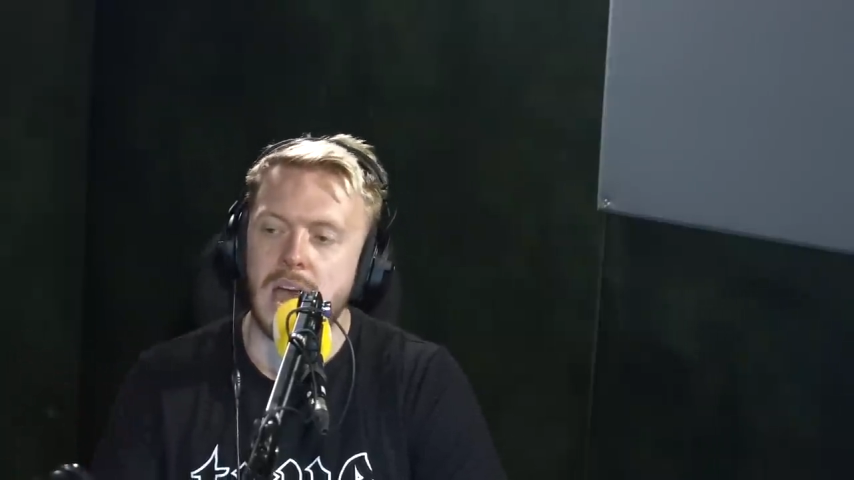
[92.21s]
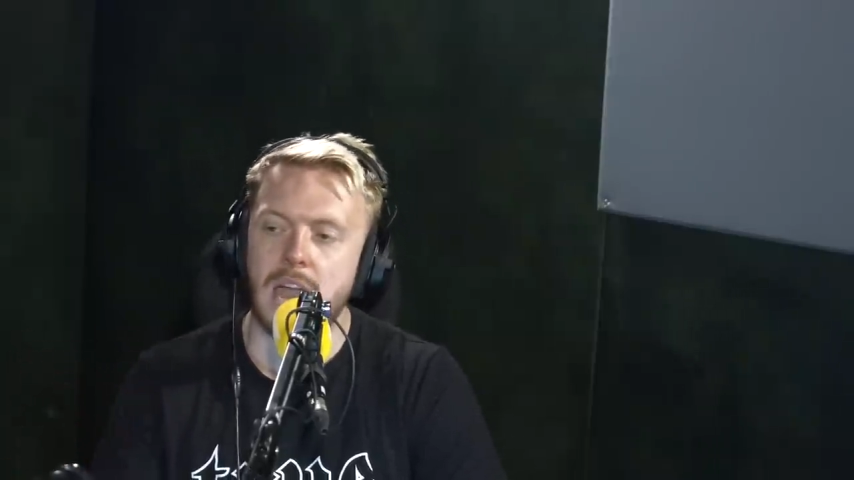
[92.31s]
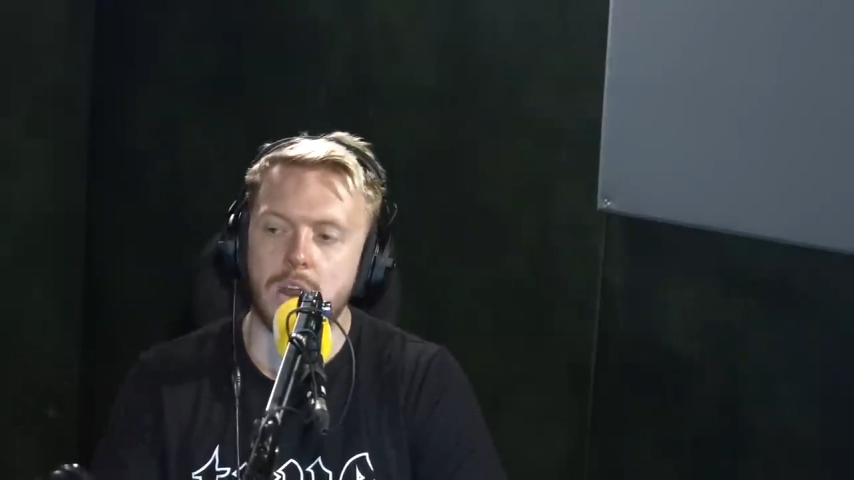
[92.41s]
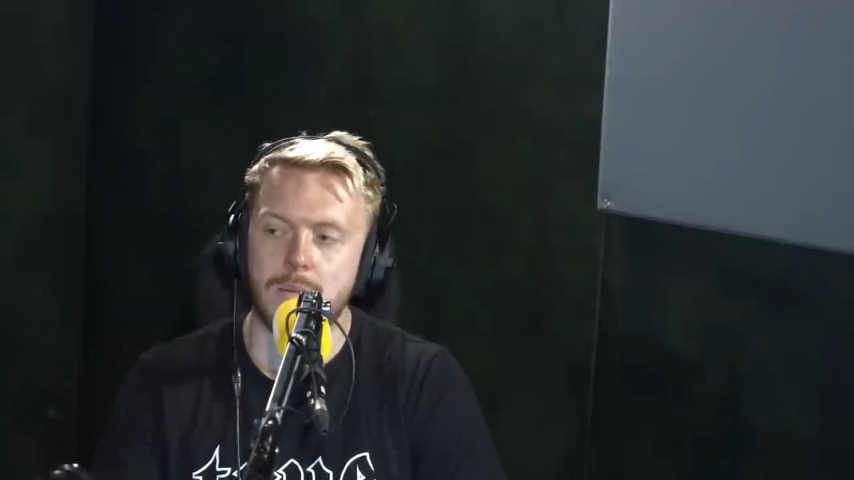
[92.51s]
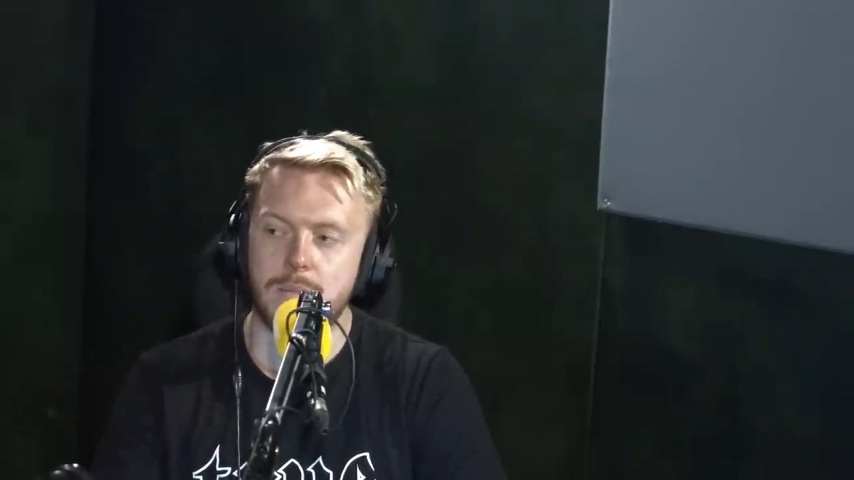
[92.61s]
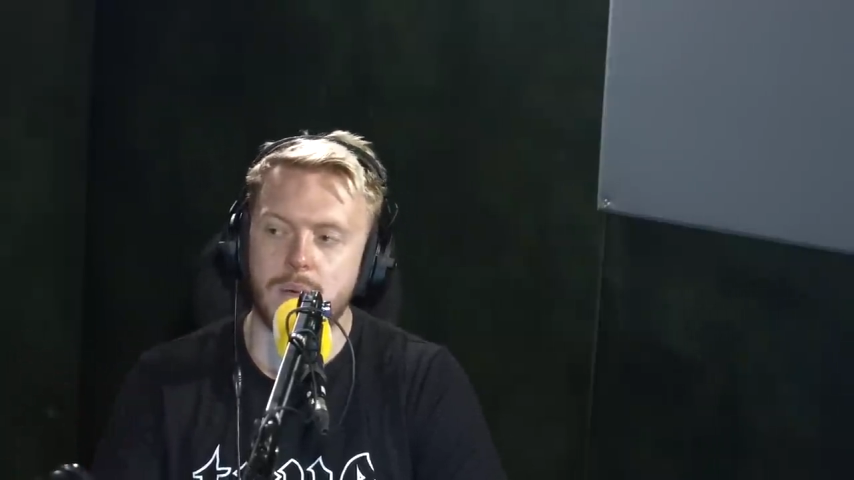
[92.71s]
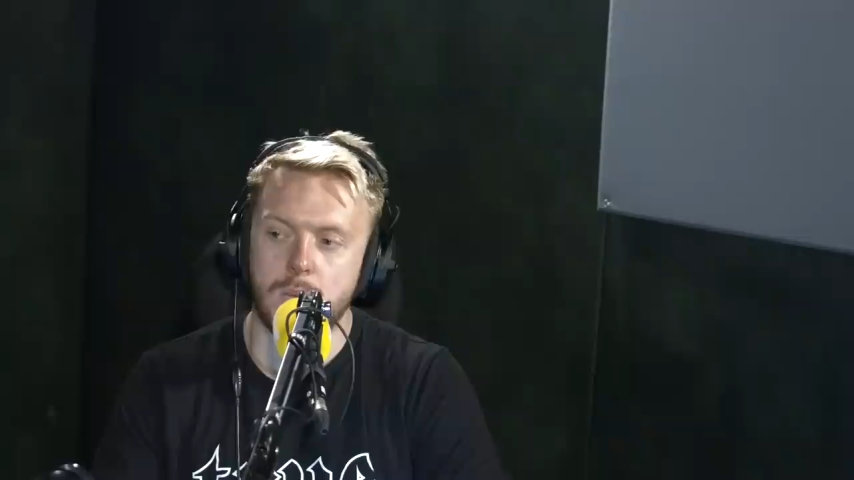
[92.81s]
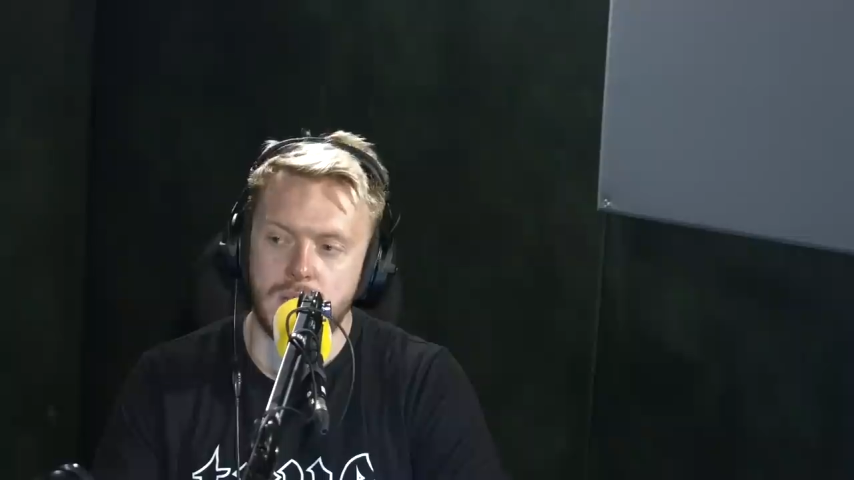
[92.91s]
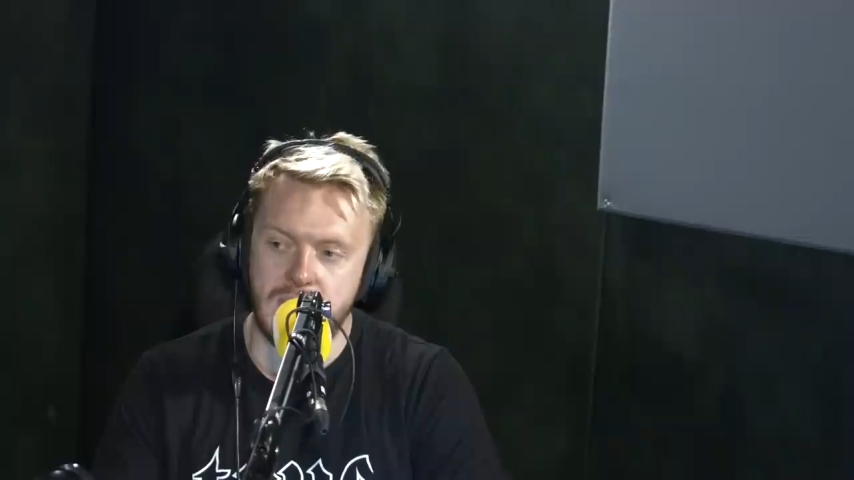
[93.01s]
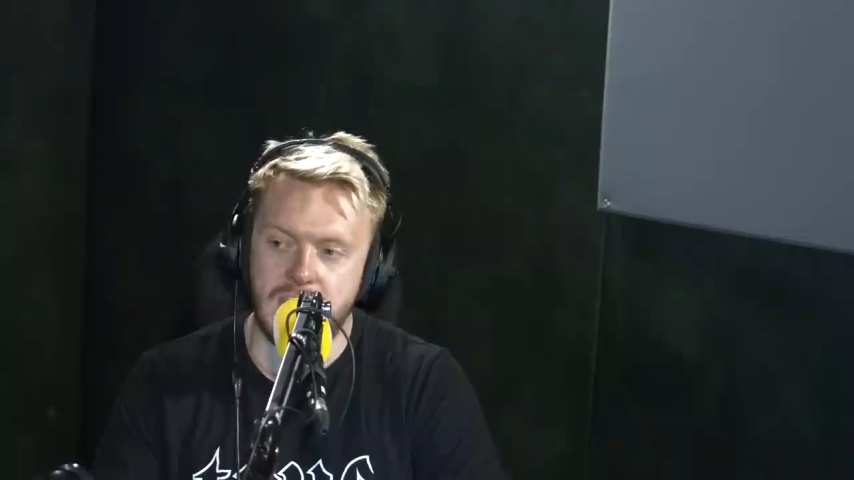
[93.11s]
And I remember I
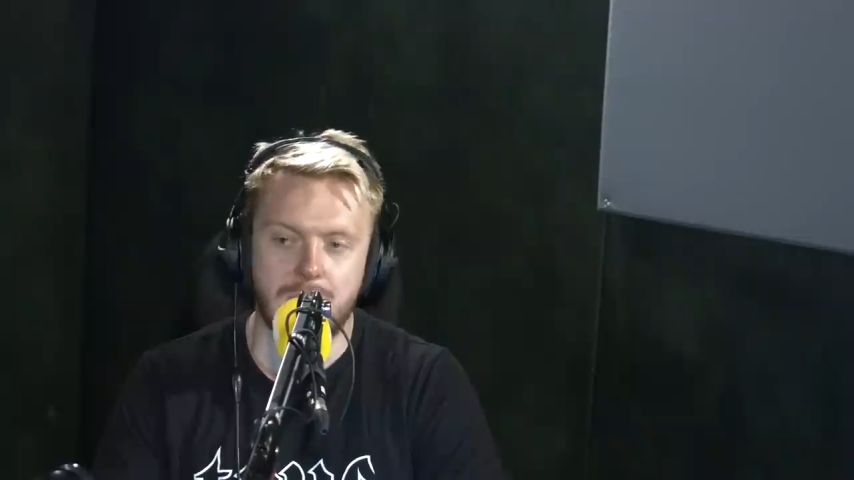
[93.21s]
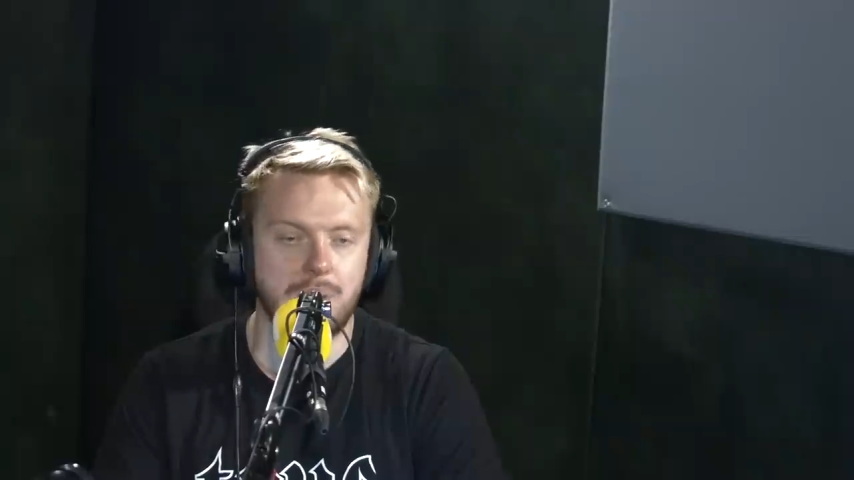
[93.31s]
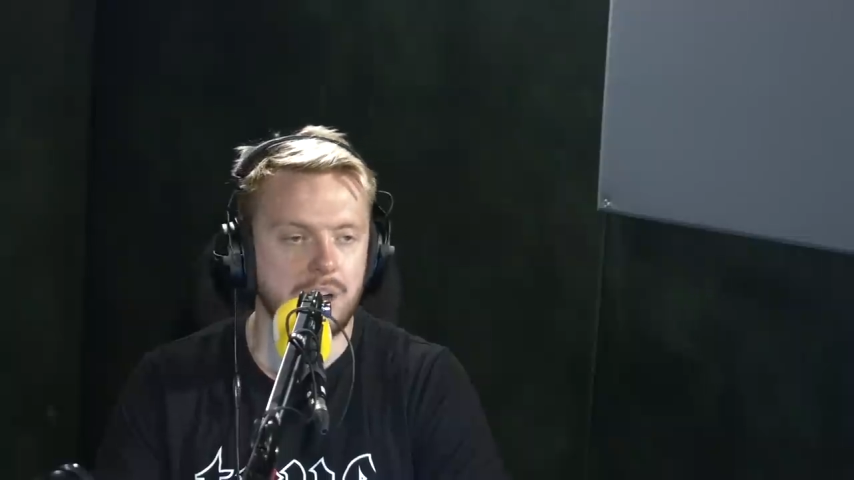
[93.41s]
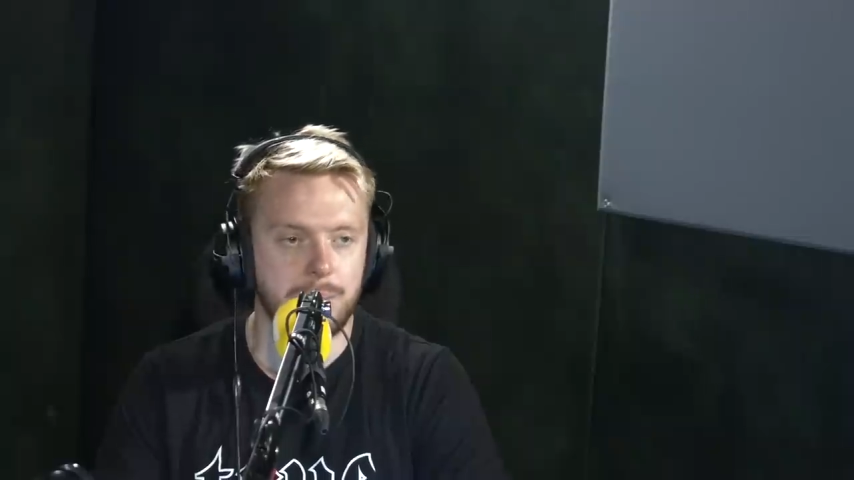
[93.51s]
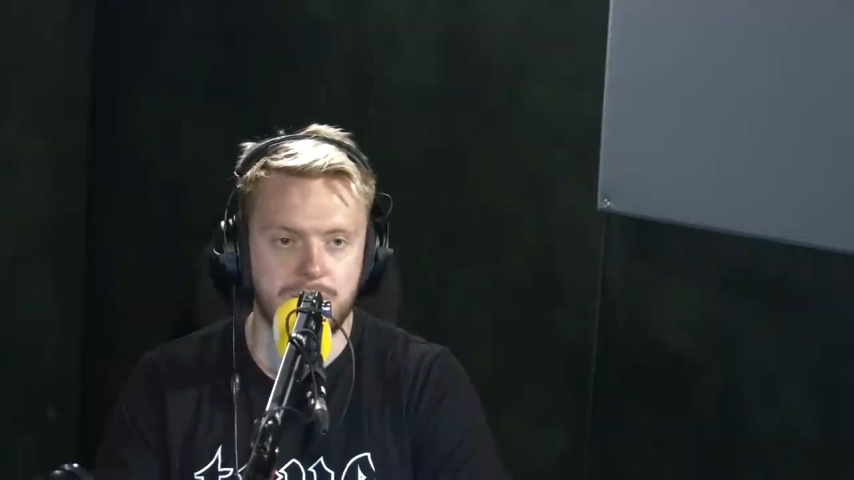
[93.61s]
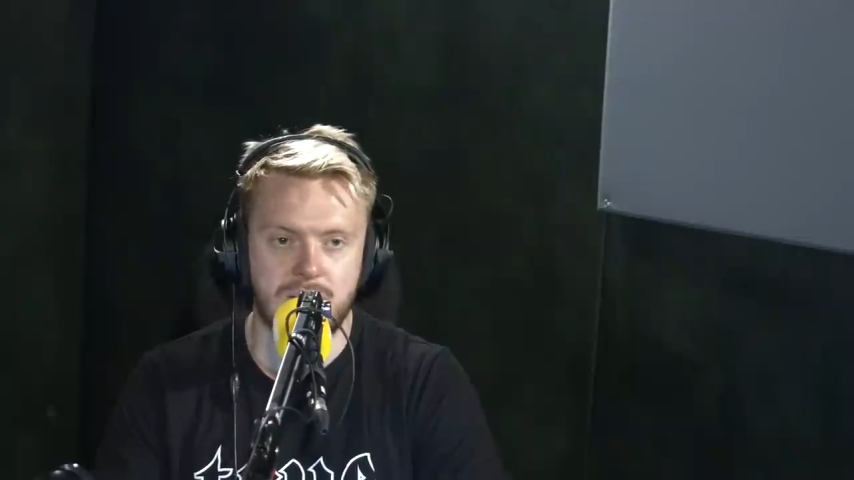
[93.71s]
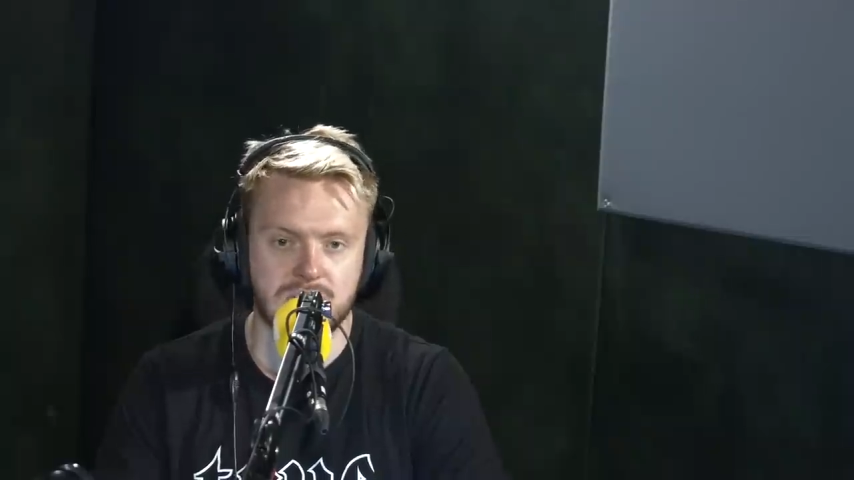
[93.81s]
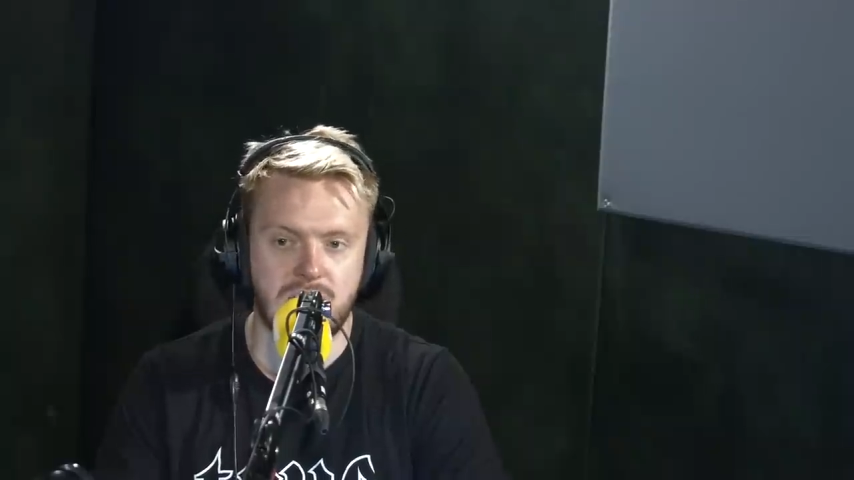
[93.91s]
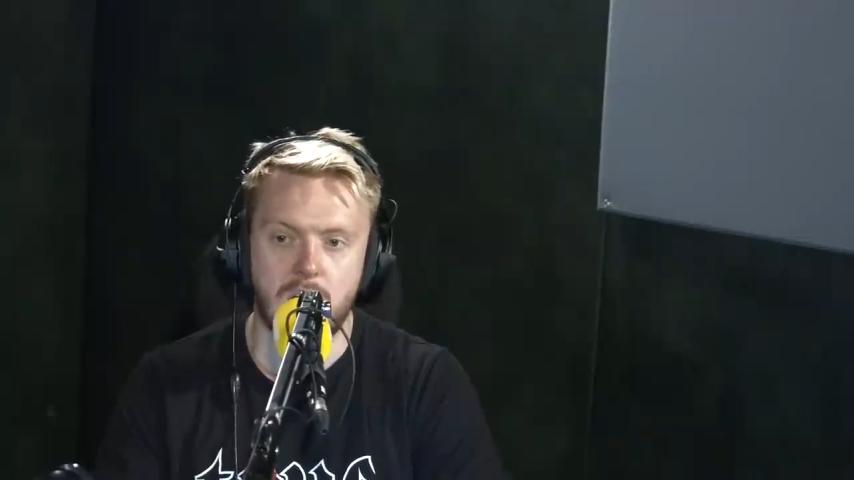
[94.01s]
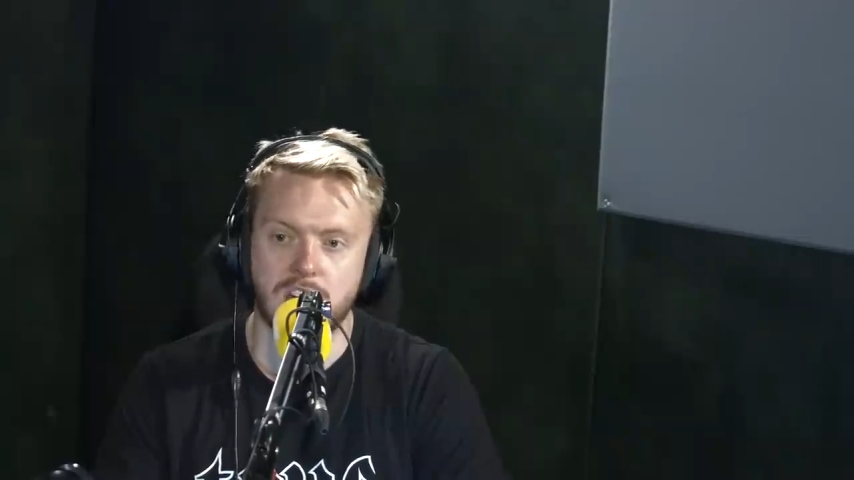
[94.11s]
went out a couple of hours later,